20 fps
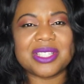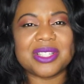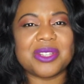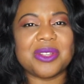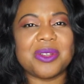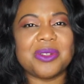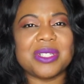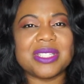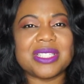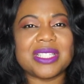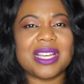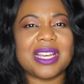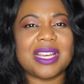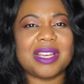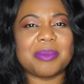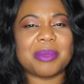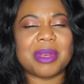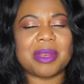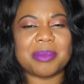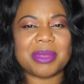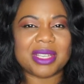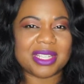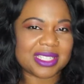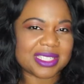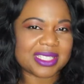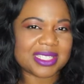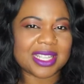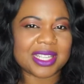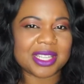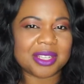The only time I made a
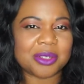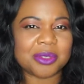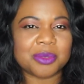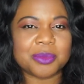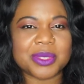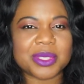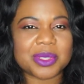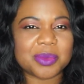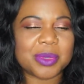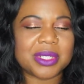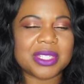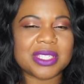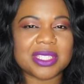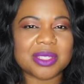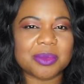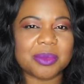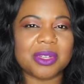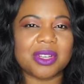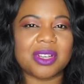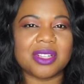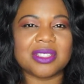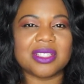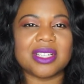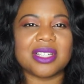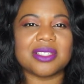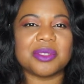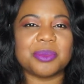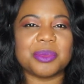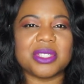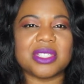sale was when someone
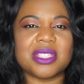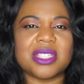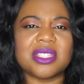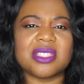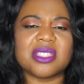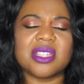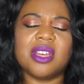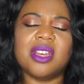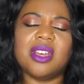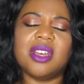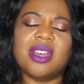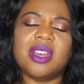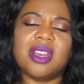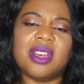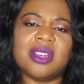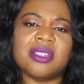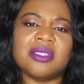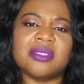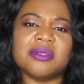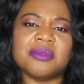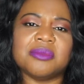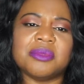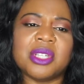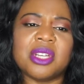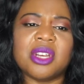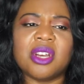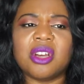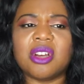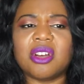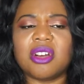contacted me and says, oh,
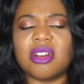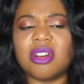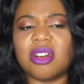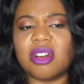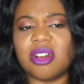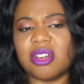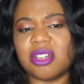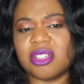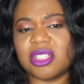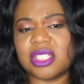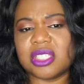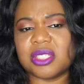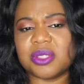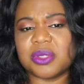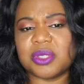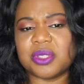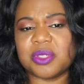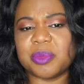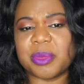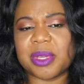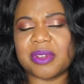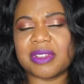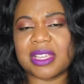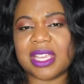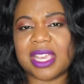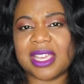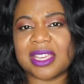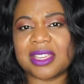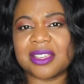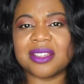are you still doing Mary
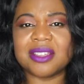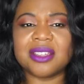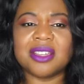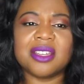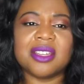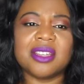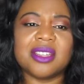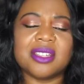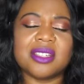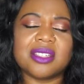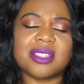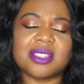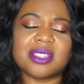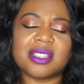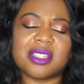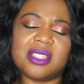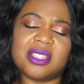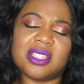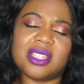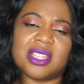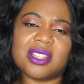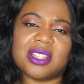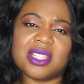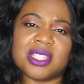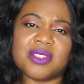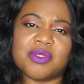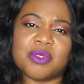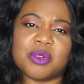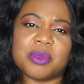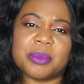Kay? Can you get this
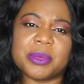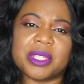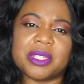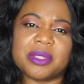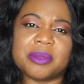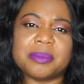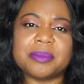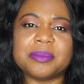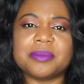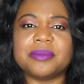for me?